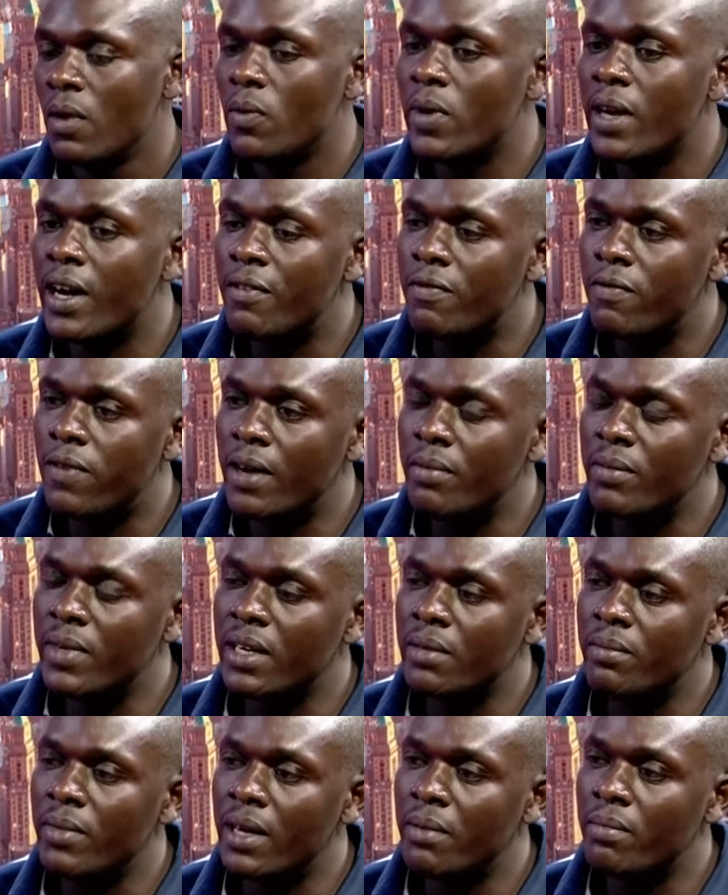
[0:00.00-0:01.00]
We have
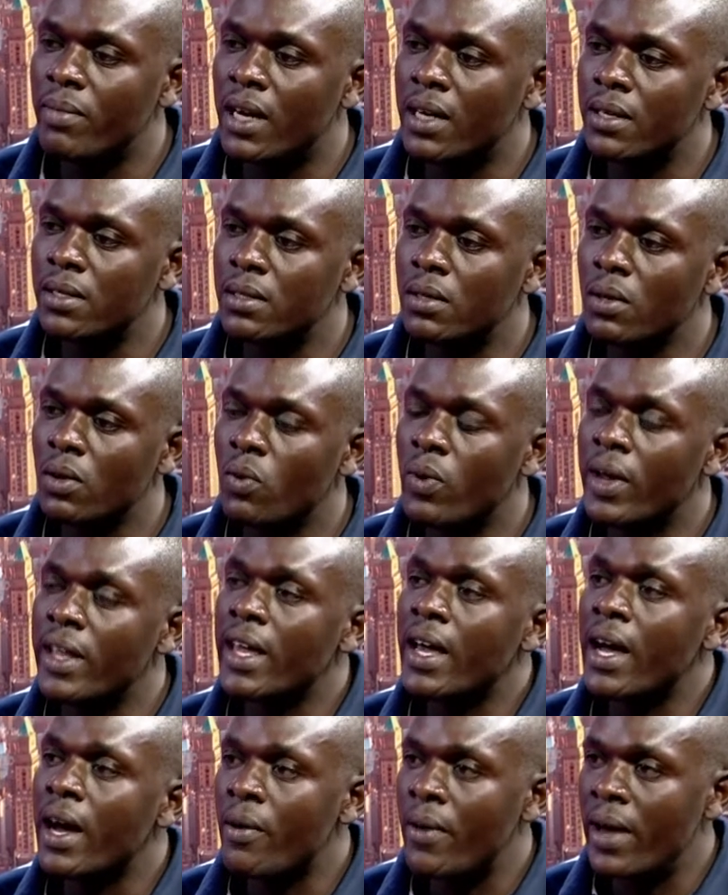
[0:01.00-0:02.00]
family members when
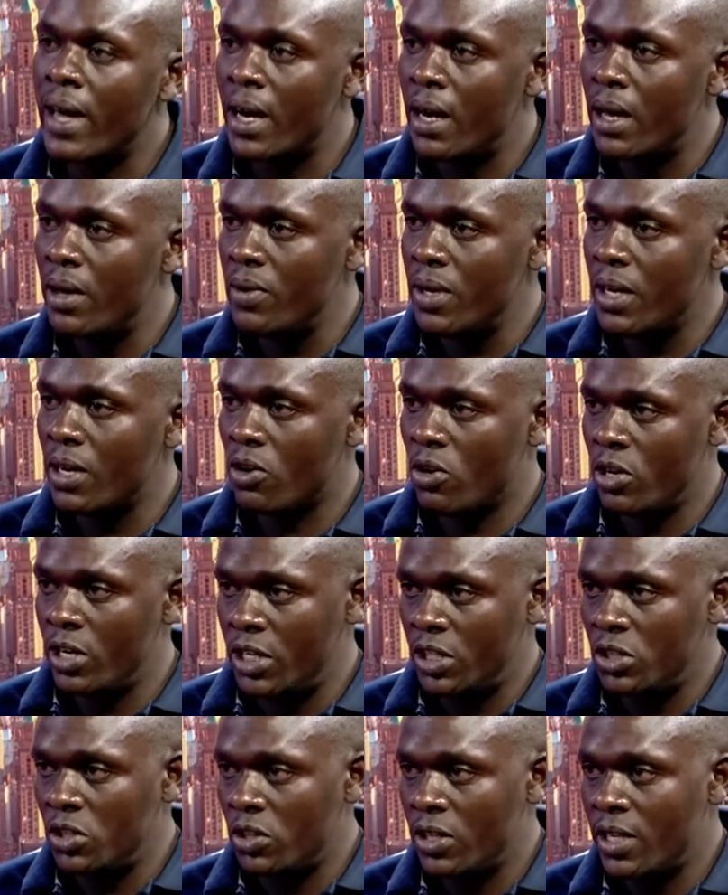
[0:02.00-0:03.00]
you hawaelewi
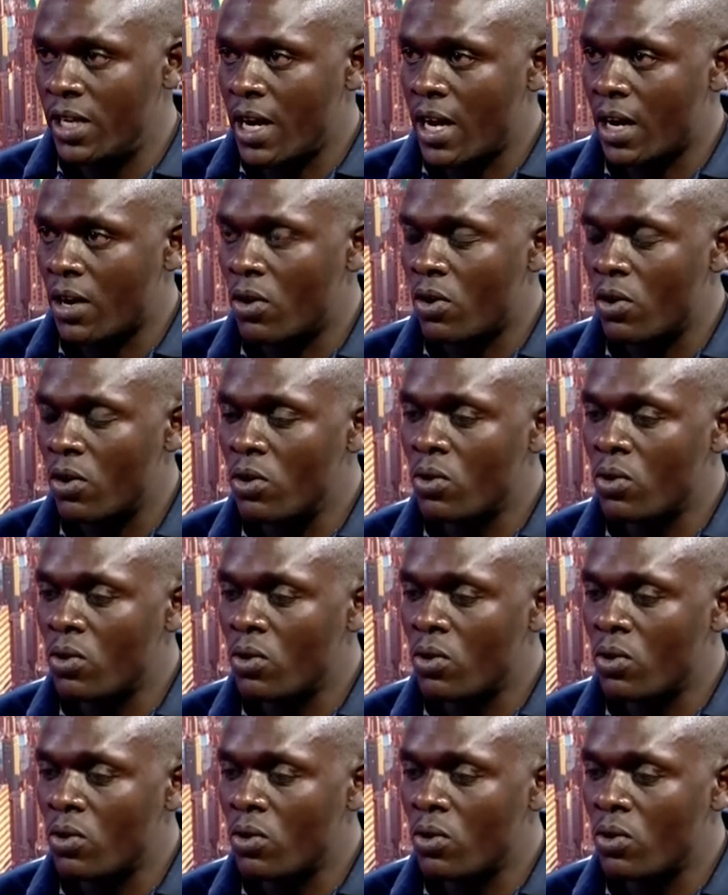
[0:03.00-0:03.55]
condition yako.